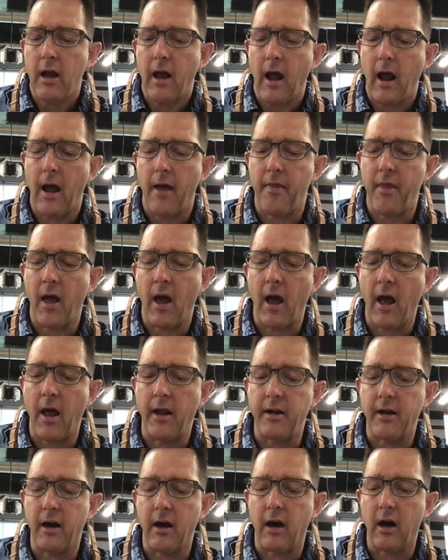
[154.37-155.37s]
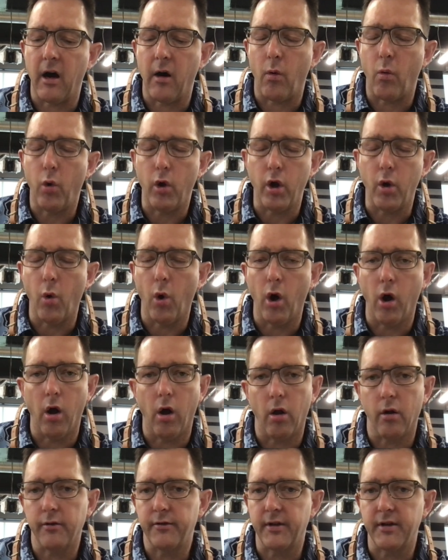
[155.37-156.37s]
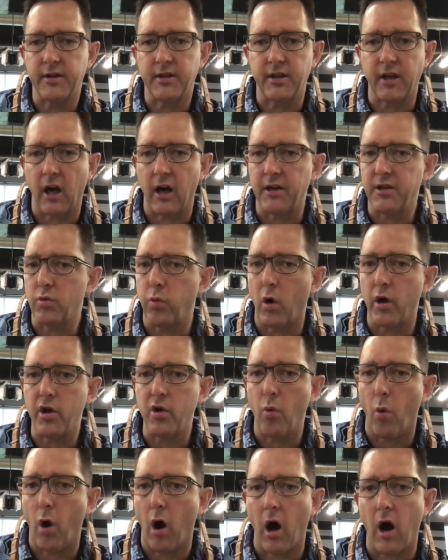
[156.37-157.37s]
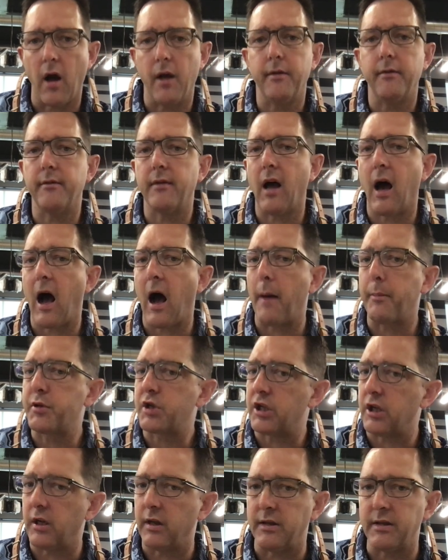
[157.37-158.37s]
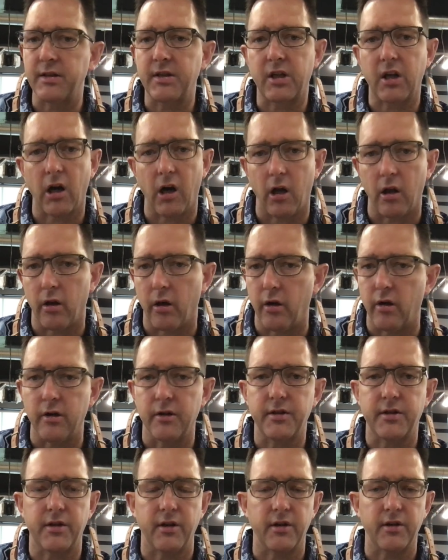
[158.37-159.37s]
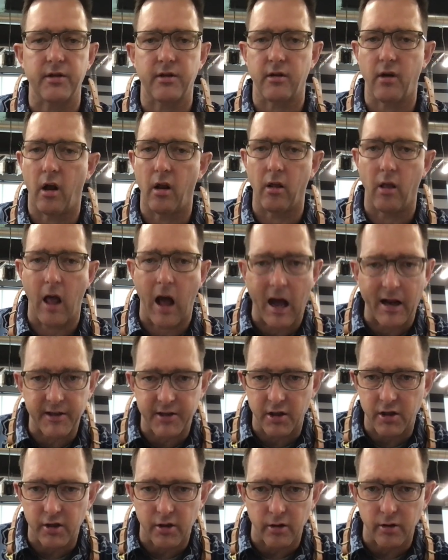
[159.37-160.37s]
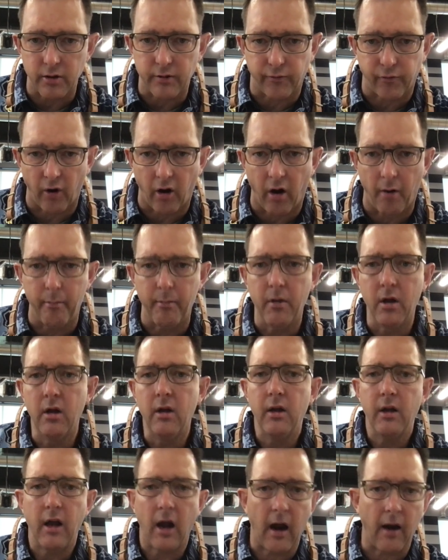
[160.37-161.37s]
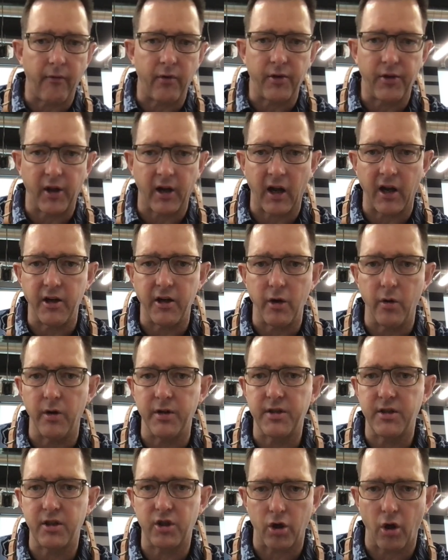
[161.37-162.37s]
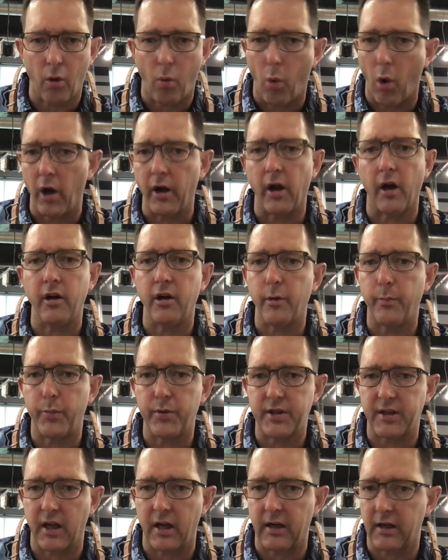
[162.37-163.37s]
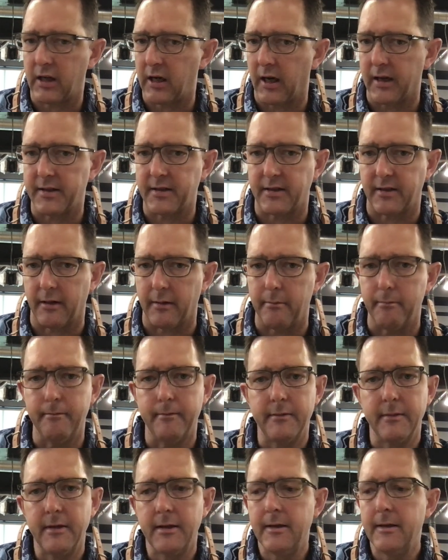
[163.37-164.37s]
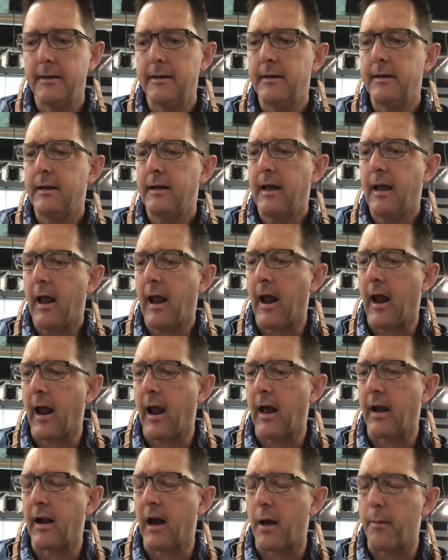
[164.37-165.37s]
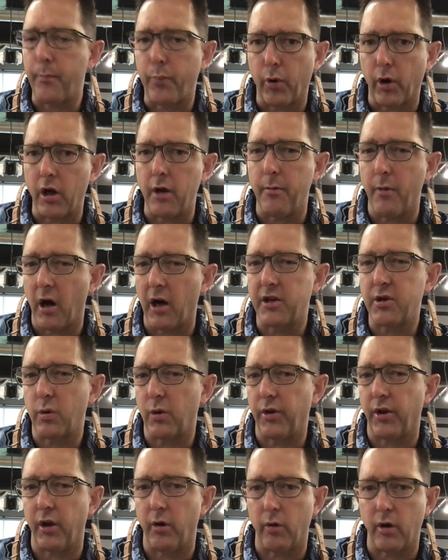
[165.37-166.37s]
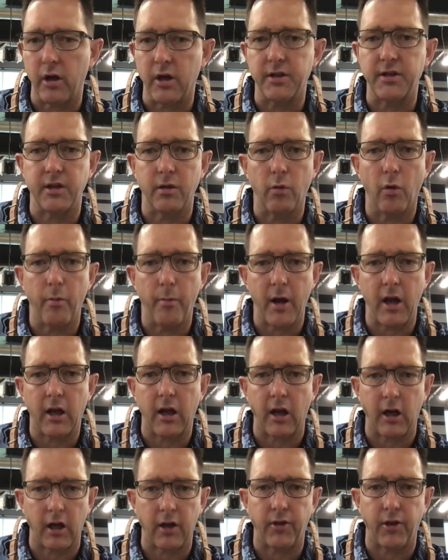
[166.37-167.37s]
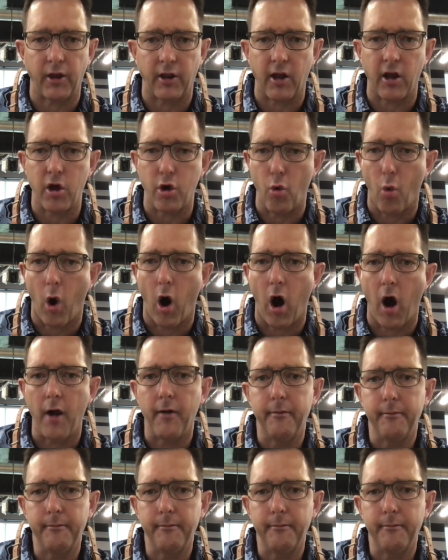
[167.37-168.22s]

And then we will discuss what you want, options, colors. There's a lot to choose from. Everything I do is 100% custom. And I pretty much, within reason, will make anything that you want.